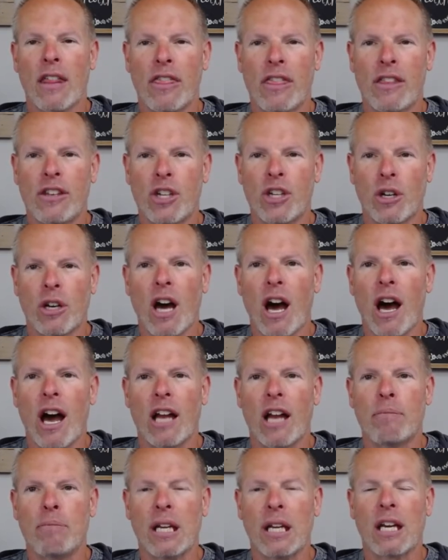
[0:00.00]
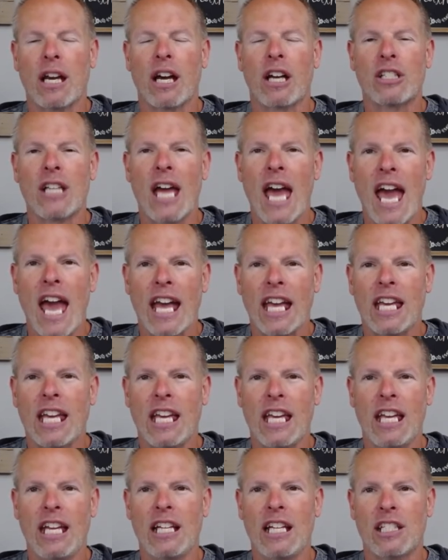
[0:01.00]
to God because
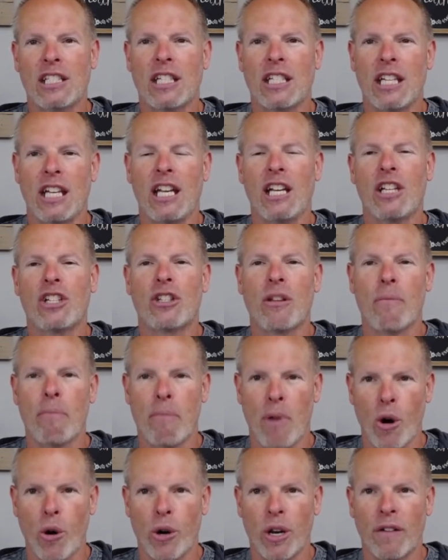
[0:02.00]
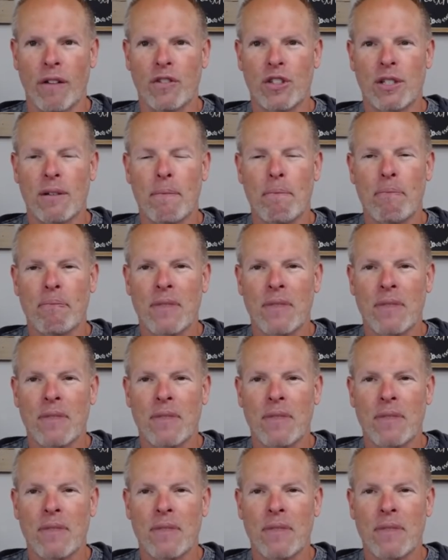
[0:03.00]
He sees the motives.